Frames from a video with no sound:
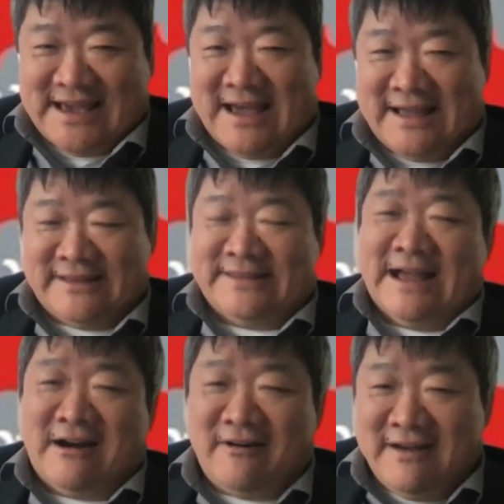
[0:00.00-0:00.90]
and
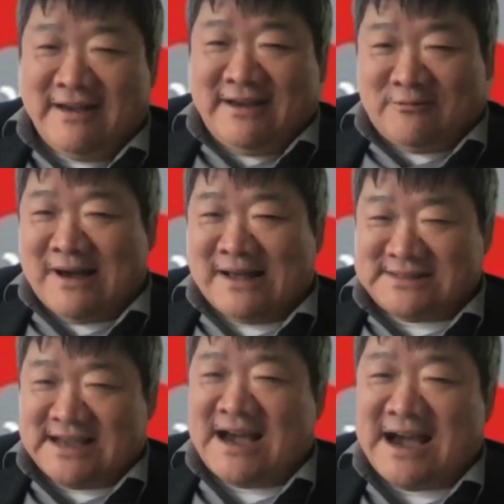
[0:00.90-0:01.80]
now
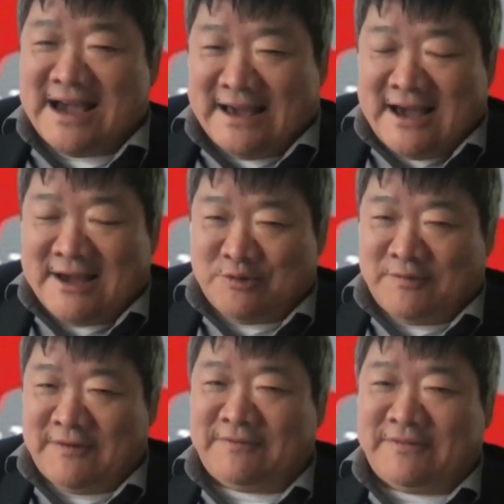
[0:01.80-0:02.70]
runs a high
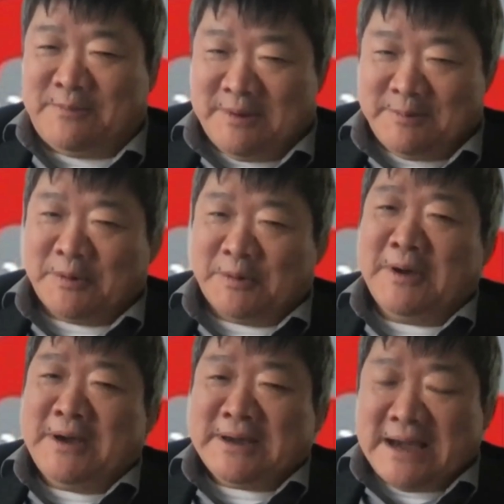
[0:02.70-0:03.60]
150 people
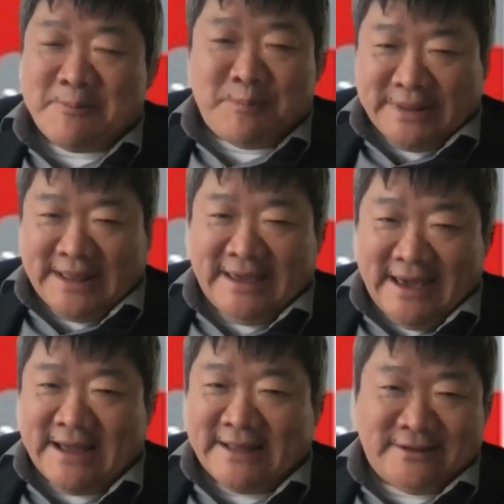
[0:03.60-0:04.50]
company
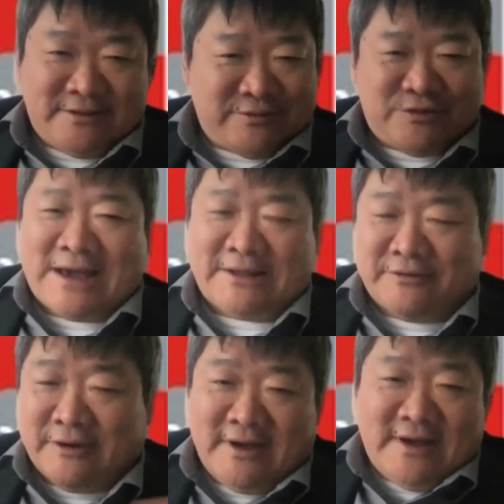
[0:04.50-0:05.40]
and to try
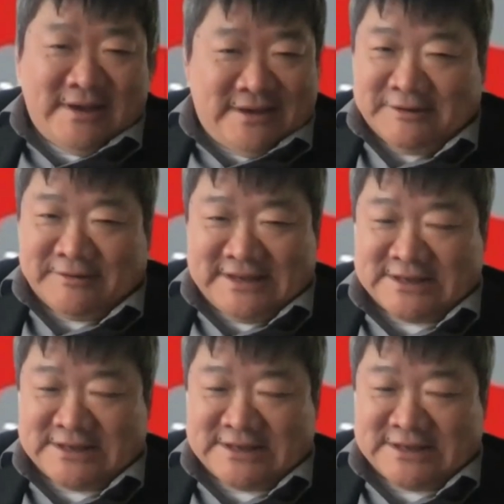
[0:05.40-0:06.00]
to, you know,